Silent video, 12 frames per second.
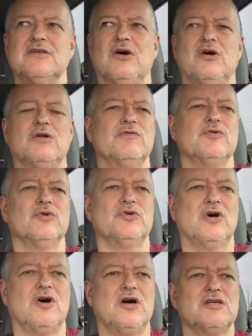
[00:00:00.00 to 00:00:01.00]
all over their
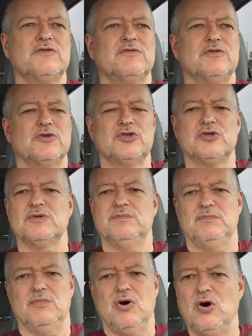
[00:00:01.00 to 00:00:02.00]
dogs for
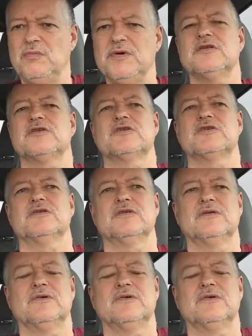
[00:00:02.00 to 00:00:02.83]
certain moments,